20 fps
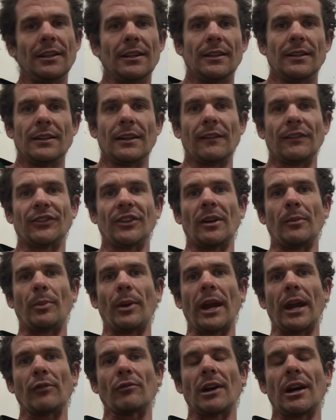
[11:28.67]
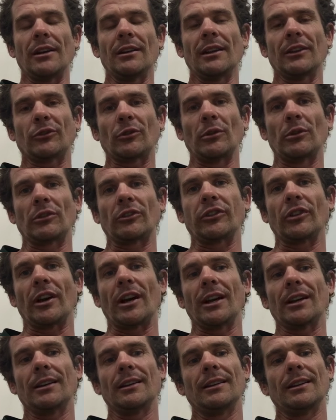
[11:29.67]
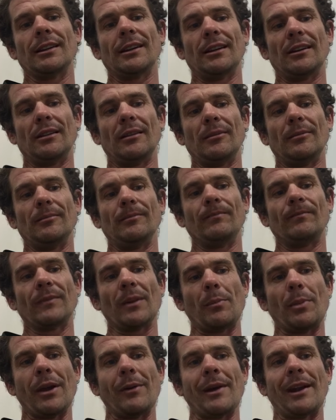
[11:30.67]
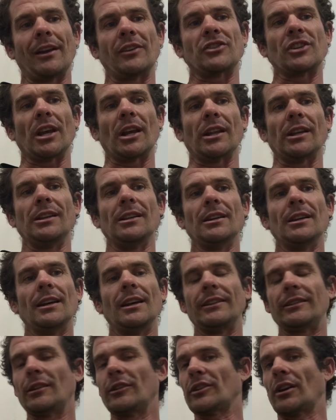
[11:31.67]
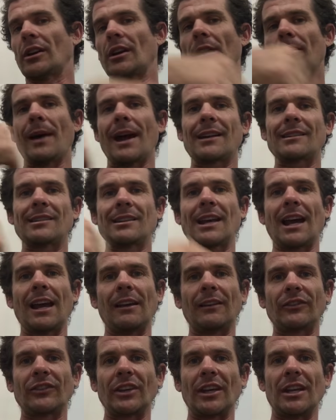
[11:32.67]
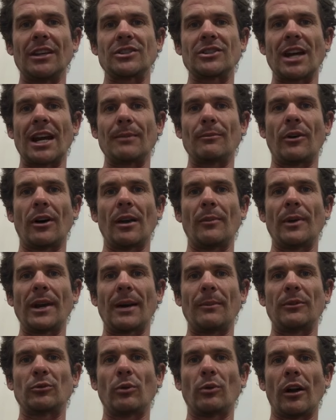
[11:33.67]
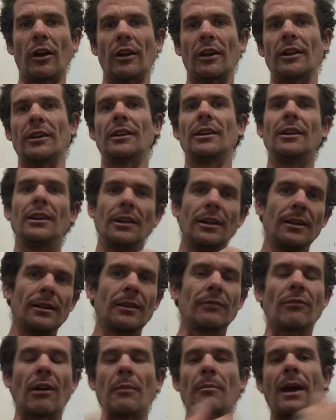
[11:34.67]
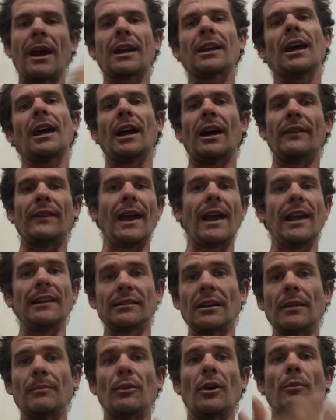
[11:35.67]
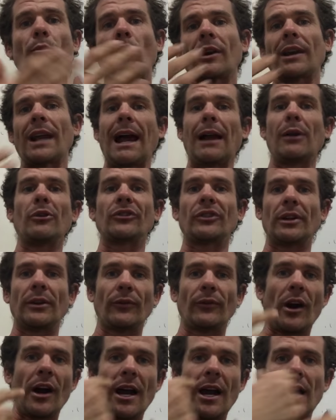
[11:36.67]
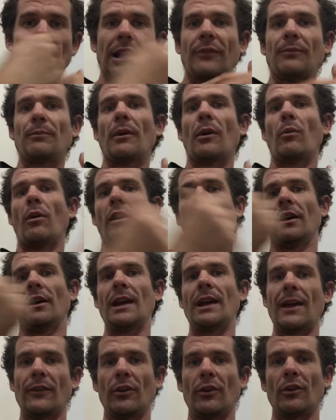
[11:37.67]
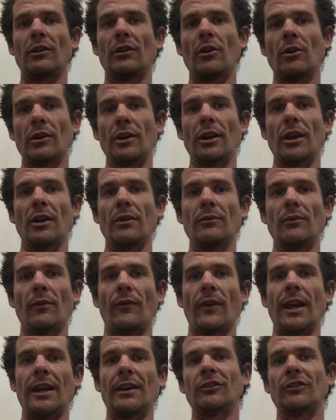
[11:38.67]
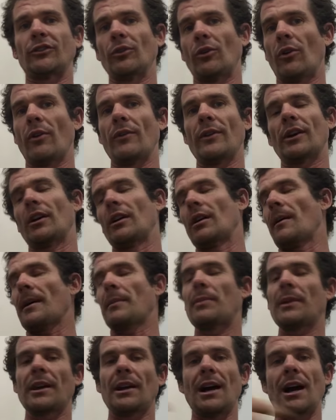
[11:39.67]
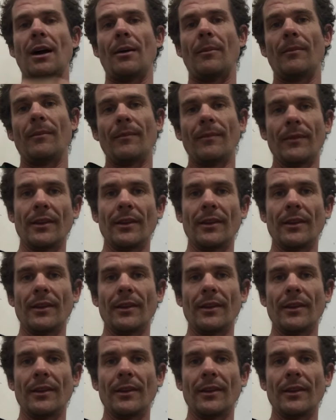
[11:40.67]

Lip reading: You ever seen a pear run? That's what it looks like. A pear out of jelly. So he's got to go back to KFC, Chiang Mai, to pick up his wallet. Run back out. He's going to burn more calories than if I left my wallet at the vegan store and then go back pick it up.